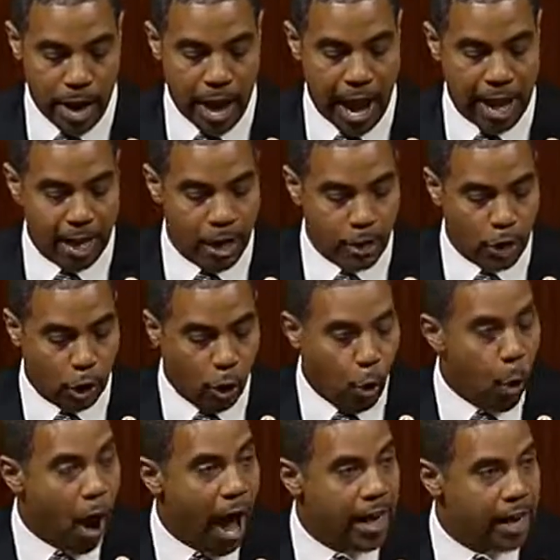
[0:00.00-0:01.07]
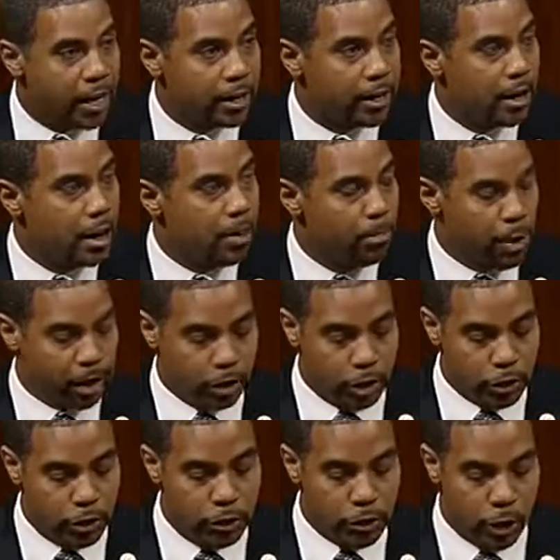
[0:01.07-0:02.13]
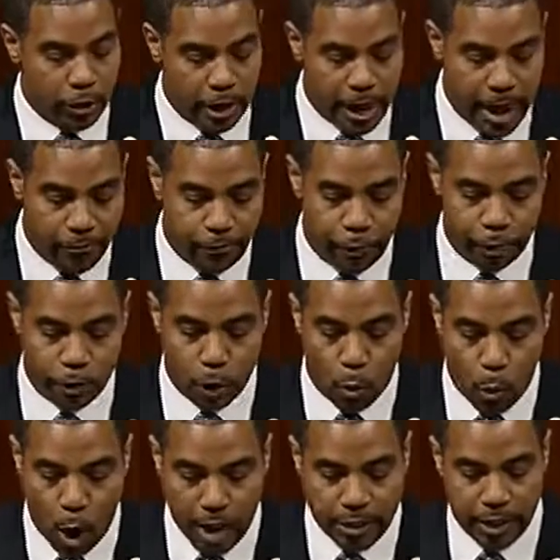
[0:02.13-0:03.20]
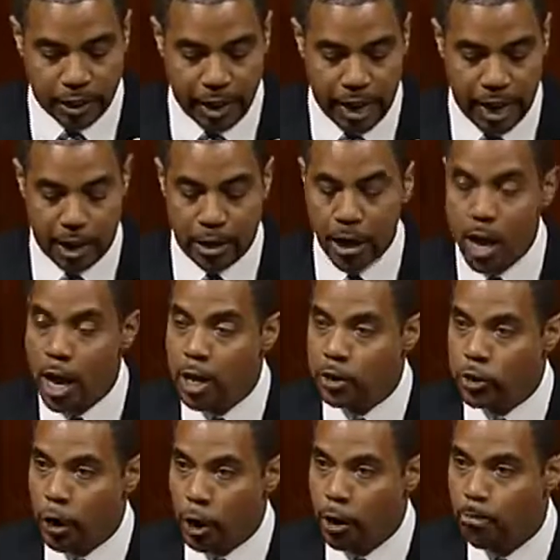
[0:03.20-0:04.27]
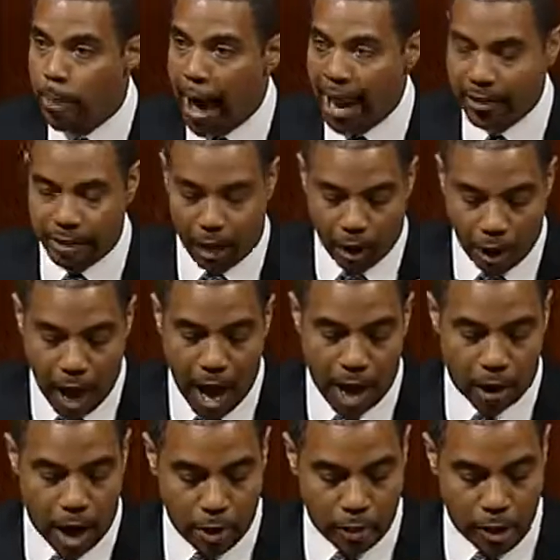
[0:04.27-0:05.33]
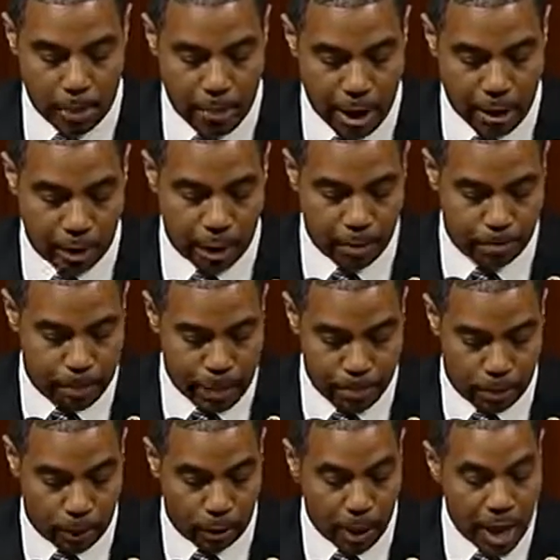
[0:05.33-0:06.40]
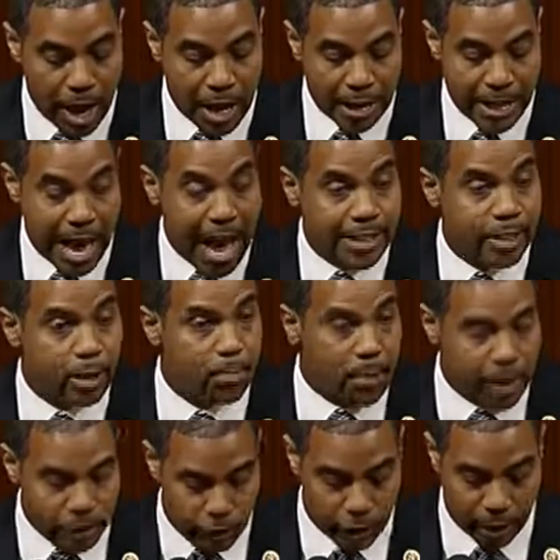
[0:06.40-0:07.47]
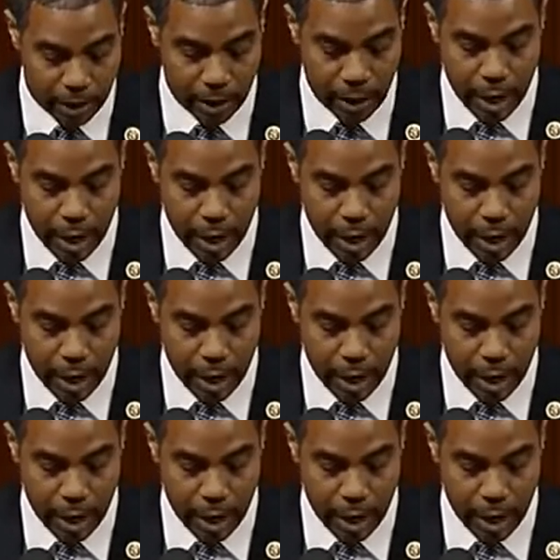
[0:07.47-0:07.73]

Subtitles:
and it is a quiet but concerted effort to once again turn back the clock on the American people. Not to mention,